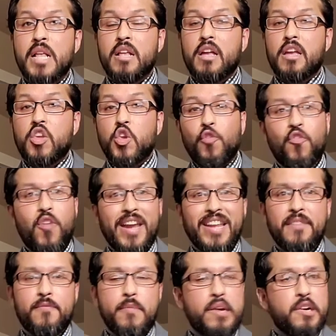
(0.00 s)
you find
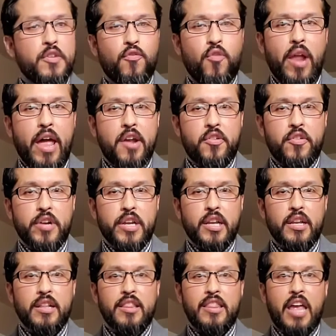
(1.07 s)
it very flattering
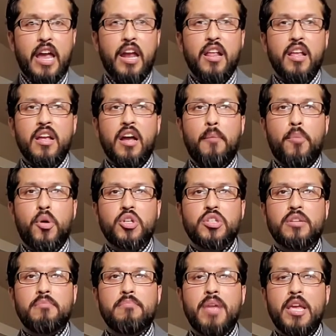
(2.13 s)
that a
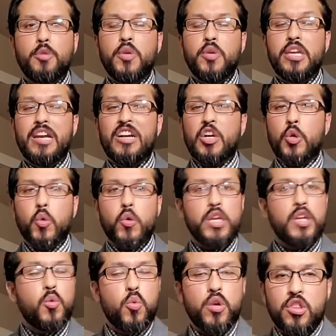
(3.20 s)
person may be
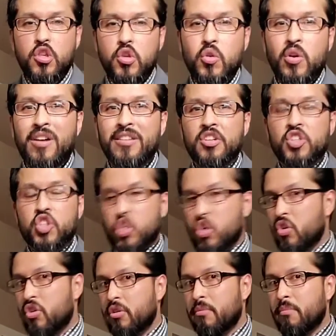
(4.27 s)
agreeing with you on a
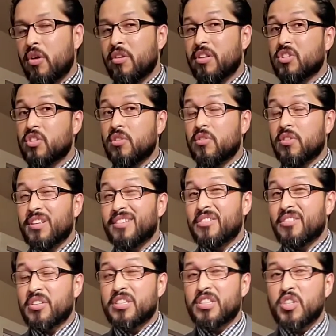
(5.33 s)
term, on
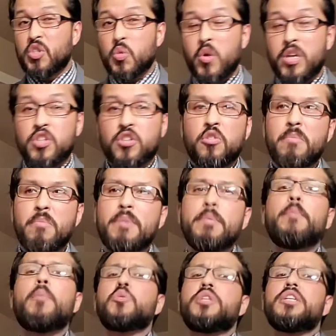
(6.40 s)
a situation. You may be
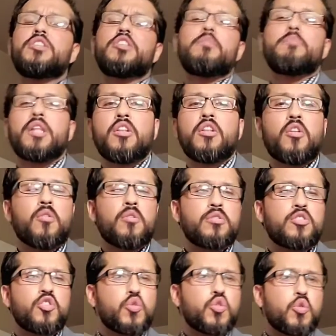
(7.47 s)
posting something on
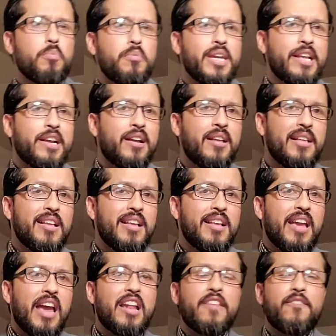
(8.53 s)
social media,
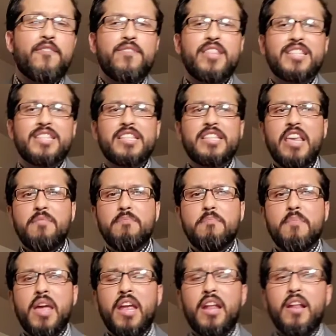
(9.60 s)
and if this is a
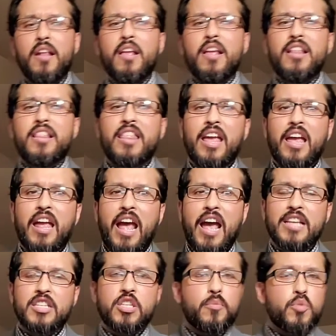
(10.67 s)
man that
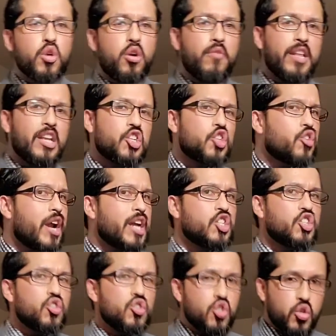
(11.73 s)
has some sort of an
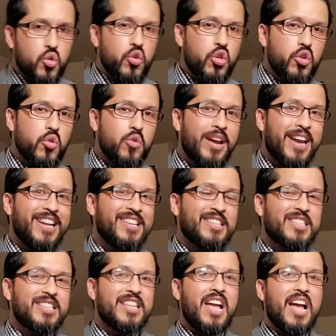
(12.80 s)
attraction to you, and
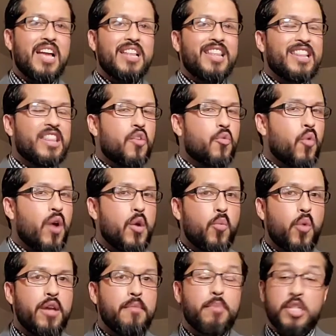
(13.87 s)
it's not in the right
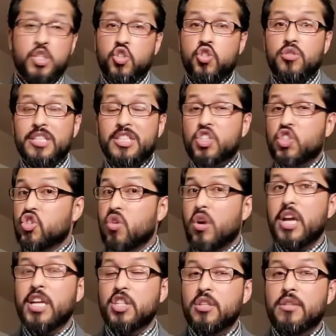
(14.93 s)
way, but is
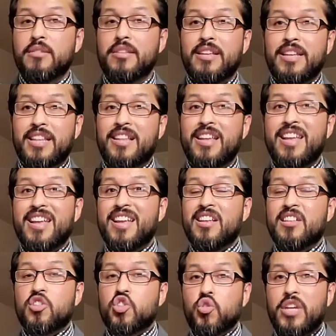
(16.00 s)
trying
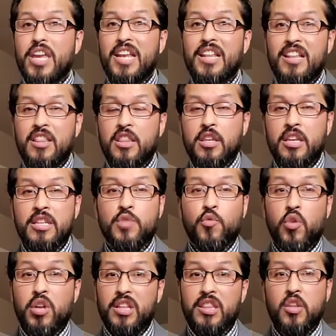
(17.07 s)
to get his
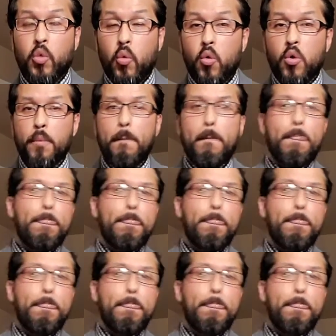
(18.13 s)
foot in the door,